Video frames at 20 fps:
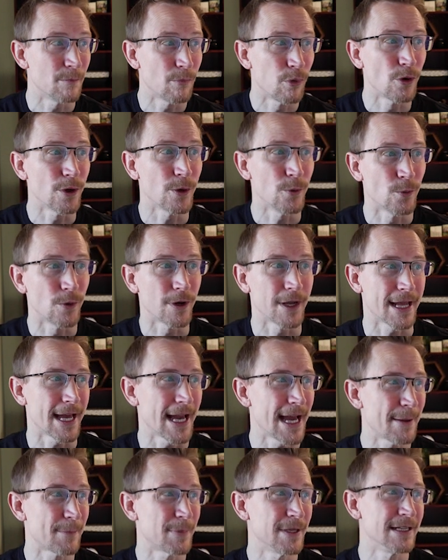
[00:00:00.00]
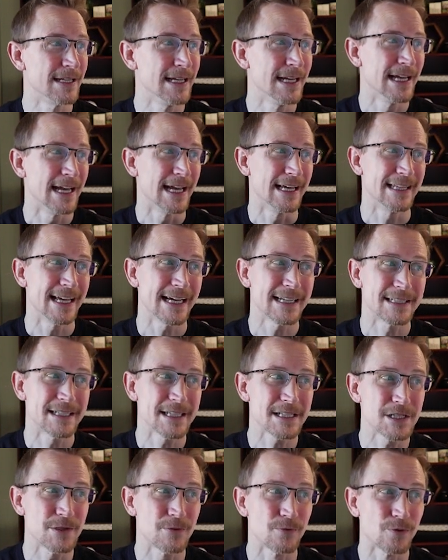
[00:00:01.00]
zero point one happen. And that
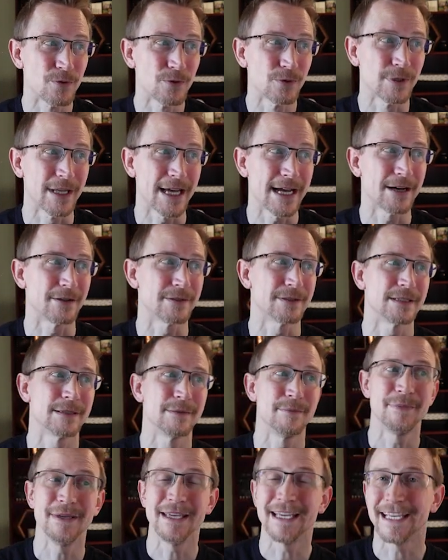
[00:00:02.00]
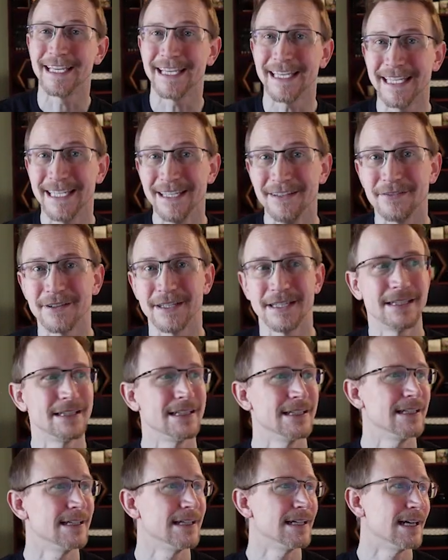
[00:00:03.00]
doesn't rule out being even.
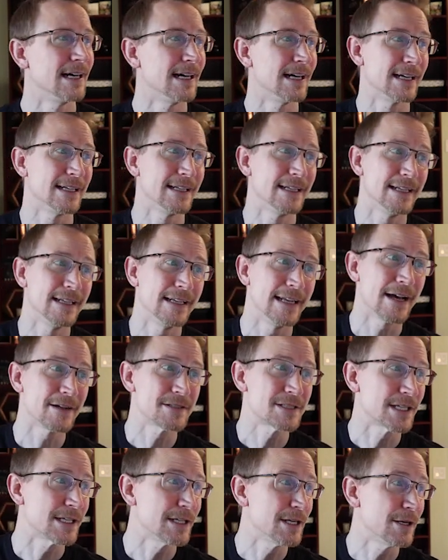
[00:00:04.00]
Uh, now to